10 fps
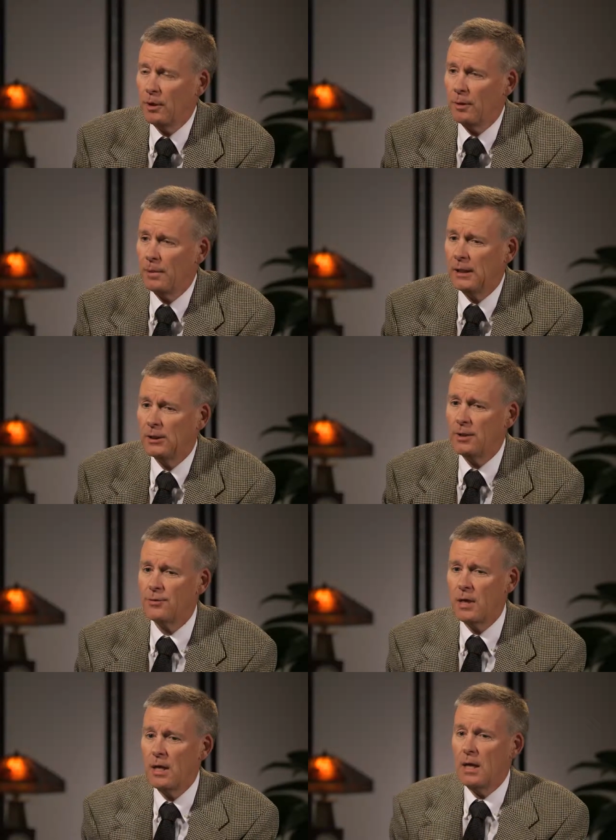with our
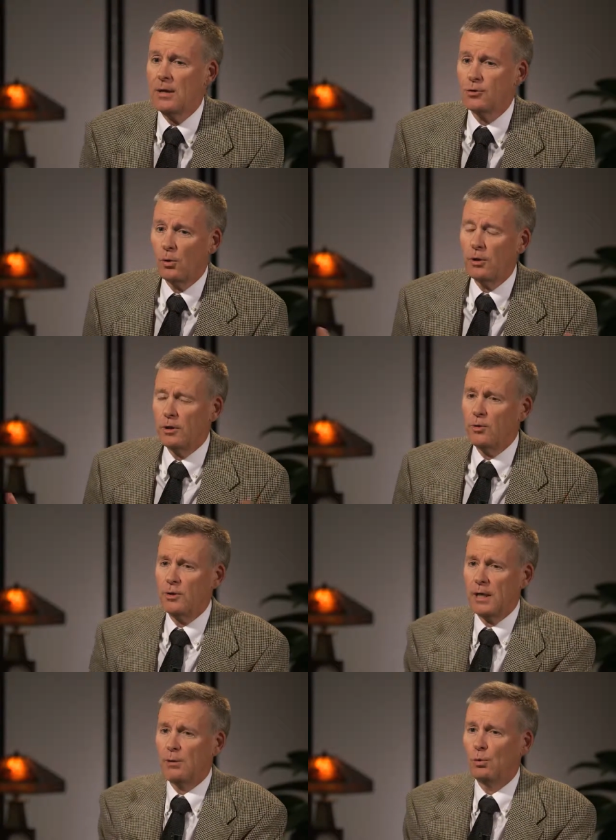patients. And so the new
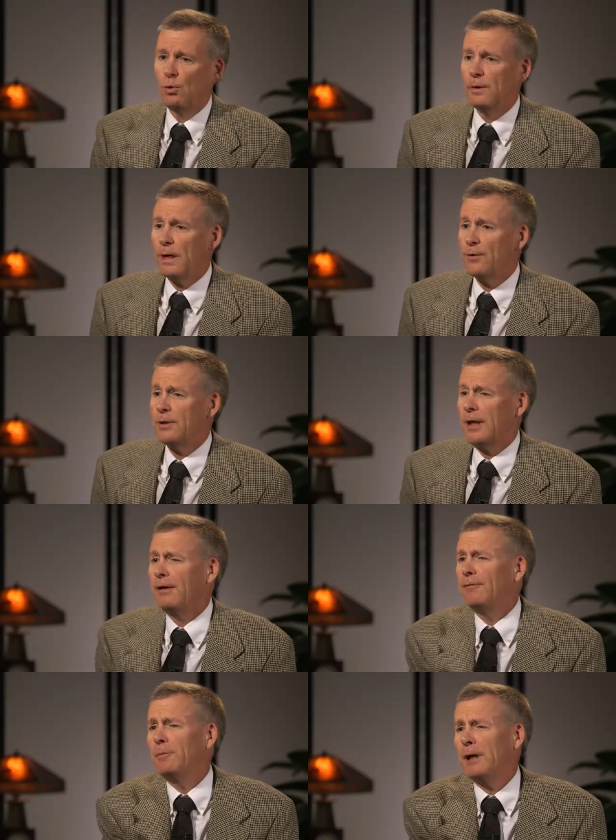state rule now is that
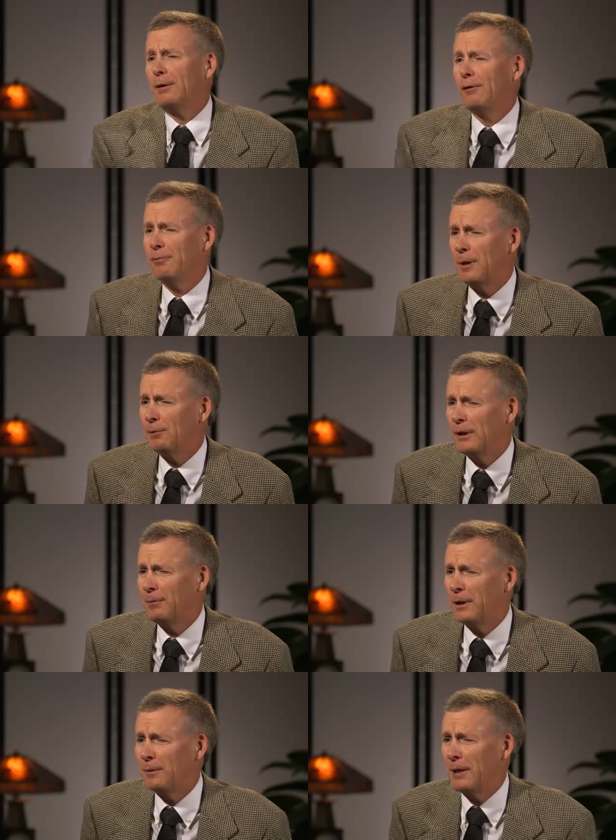everybody with memory
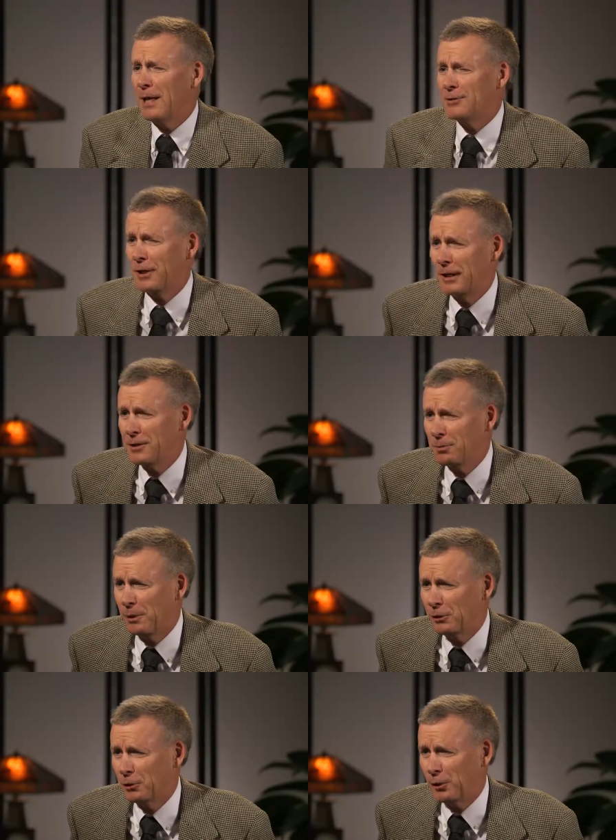impairment has to get a
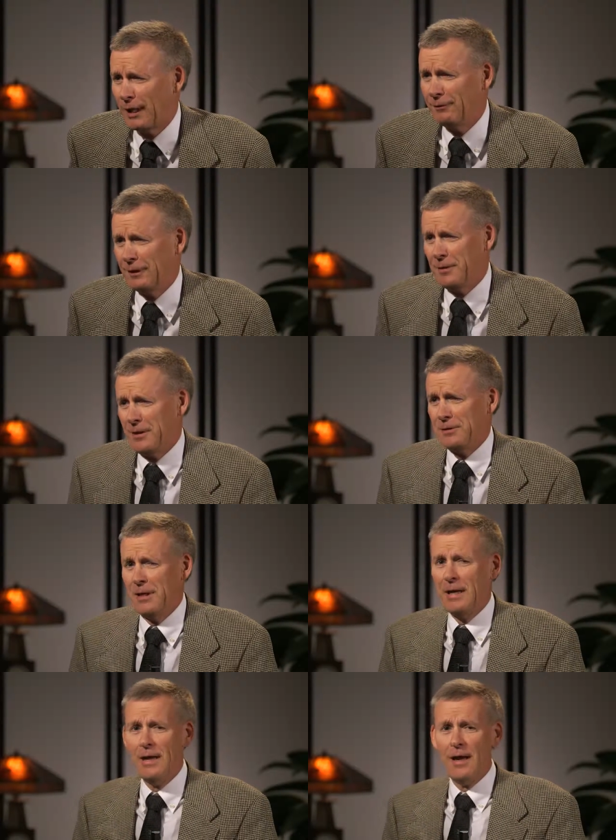special driving test.
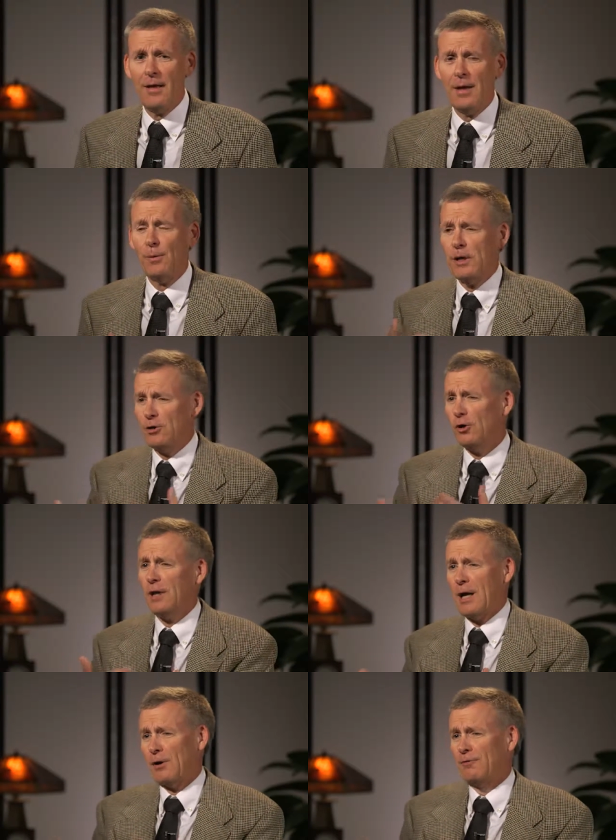And that way it took
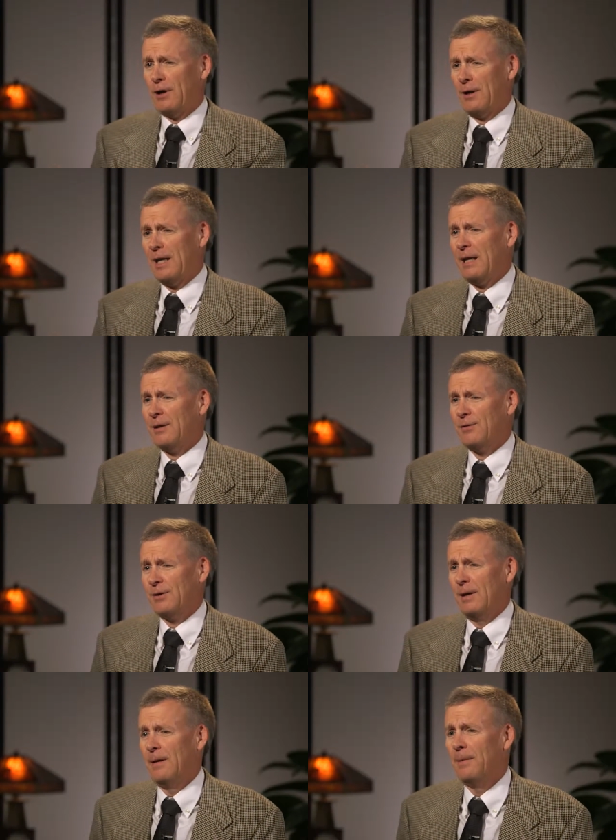it out of our
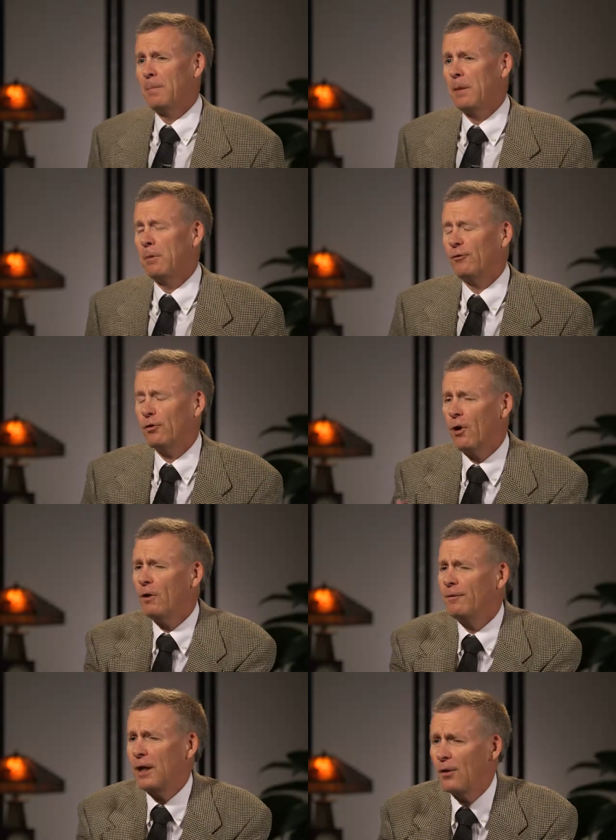hands. But for
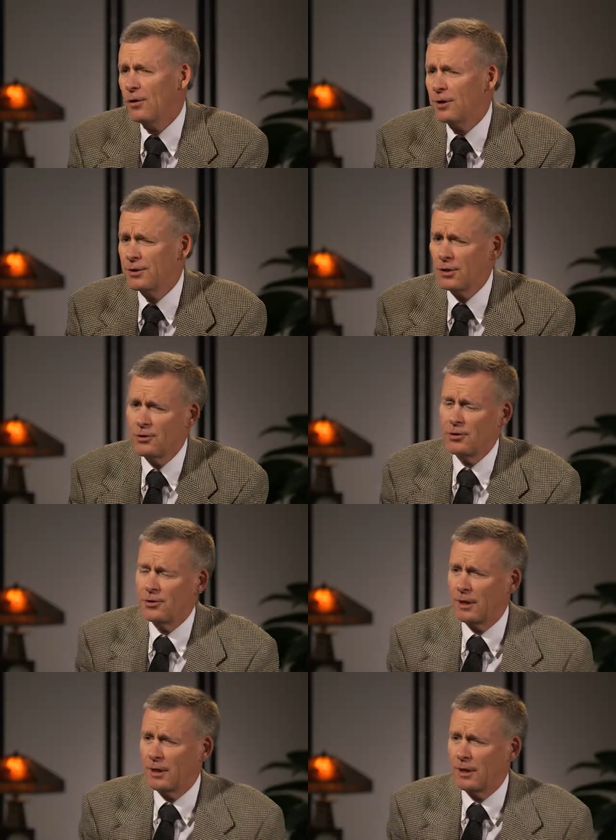all of the other decisions